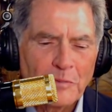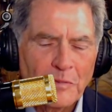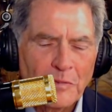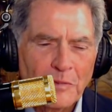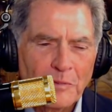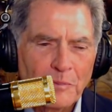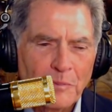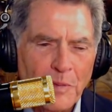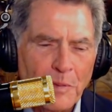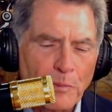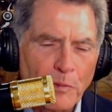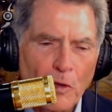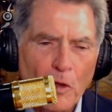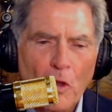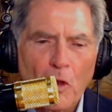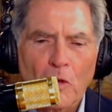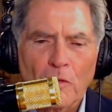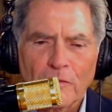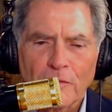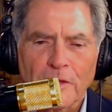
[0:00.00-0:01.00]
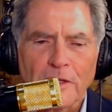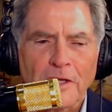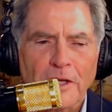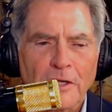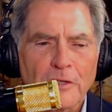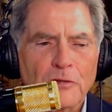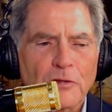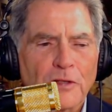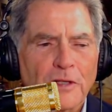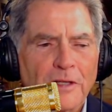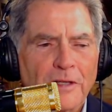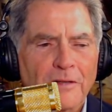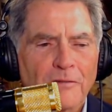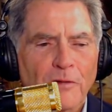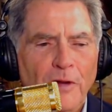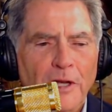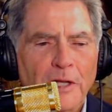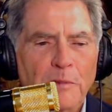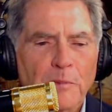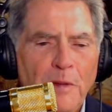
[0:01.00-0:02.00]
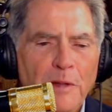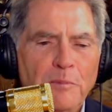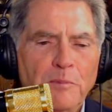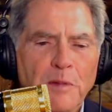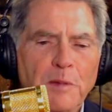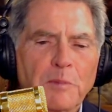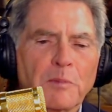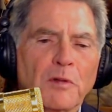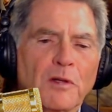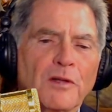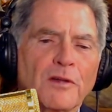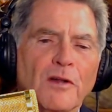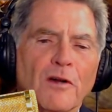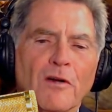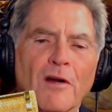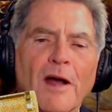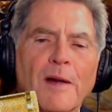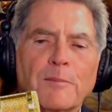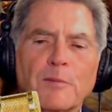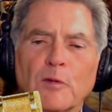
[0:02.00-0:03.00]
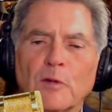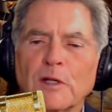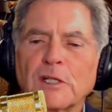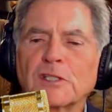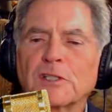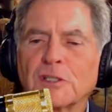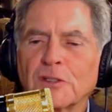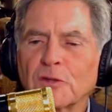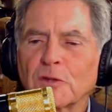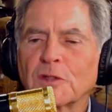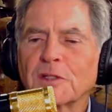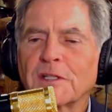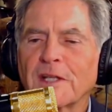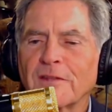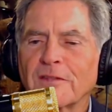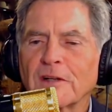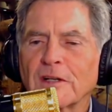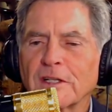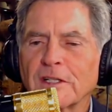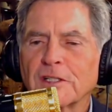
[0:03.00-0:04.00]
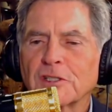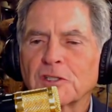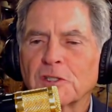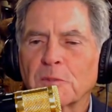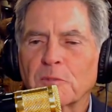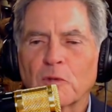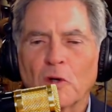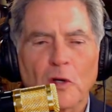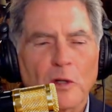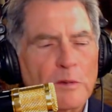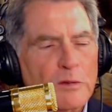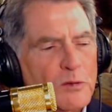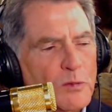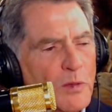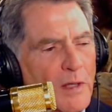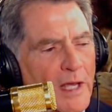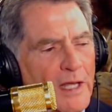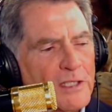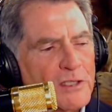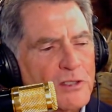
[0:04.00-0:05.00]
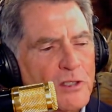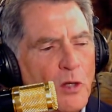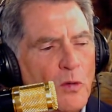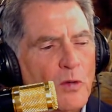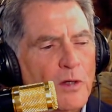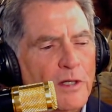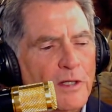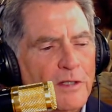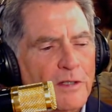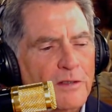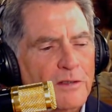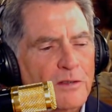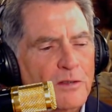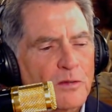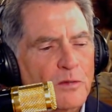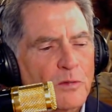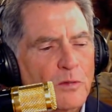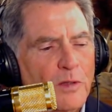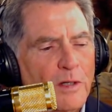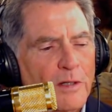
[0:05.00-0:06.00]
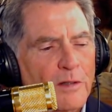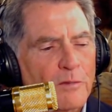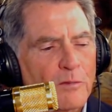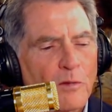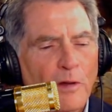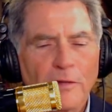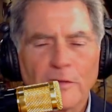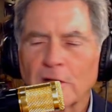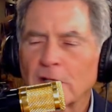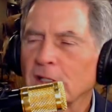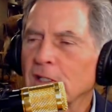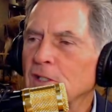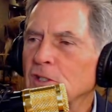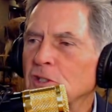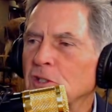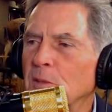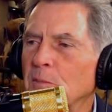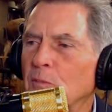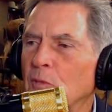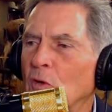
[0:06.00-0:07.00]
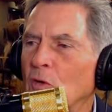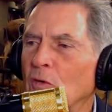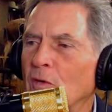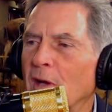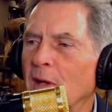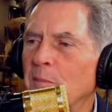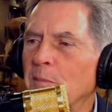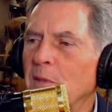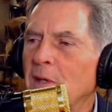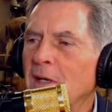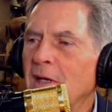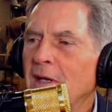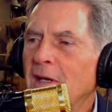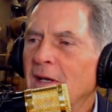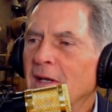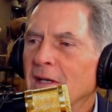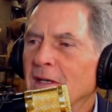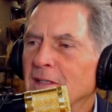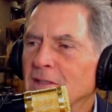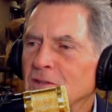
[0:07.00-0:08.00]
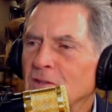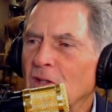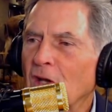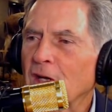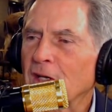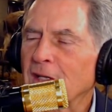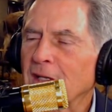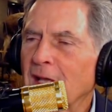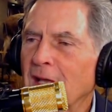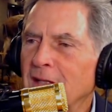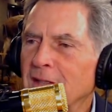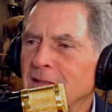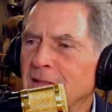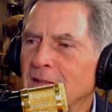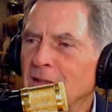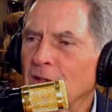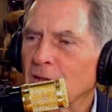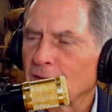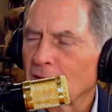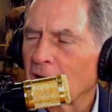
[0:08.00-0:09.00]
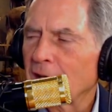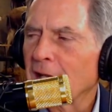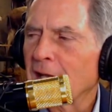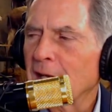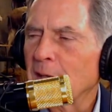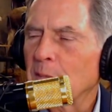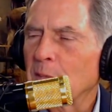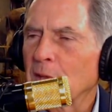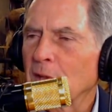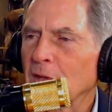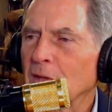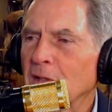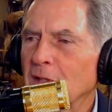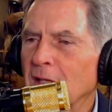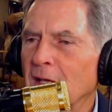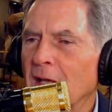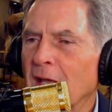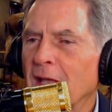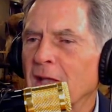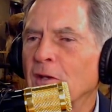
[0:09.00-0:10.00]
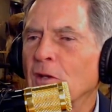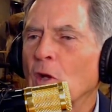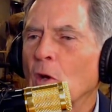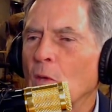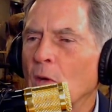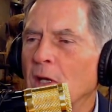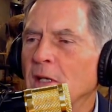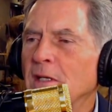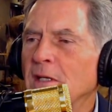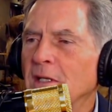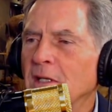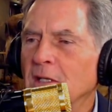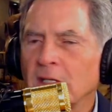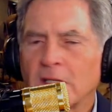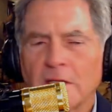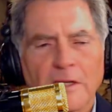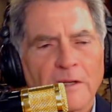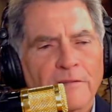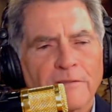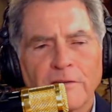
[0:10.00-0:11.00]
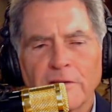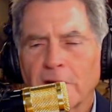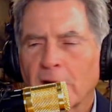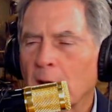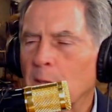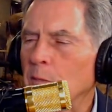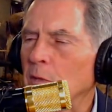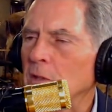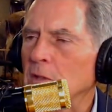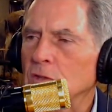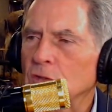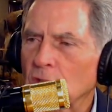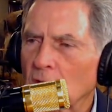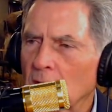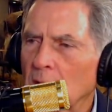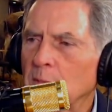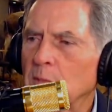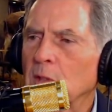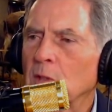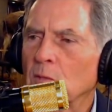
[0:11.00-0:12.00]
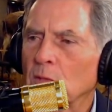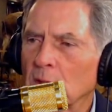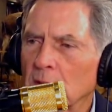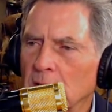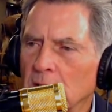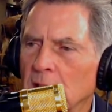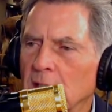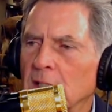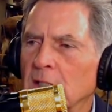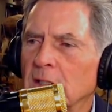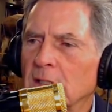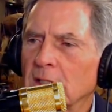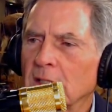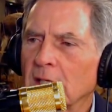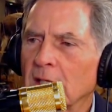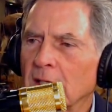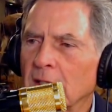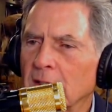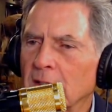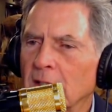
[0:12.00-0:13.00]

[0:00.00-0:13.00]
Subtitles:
people all over the country recommend people in their operation to attend the leadership program. So we asked Noah to run the leadership program. Because thought he had ability. I had no idea. He did a phenomenal job. He really did, and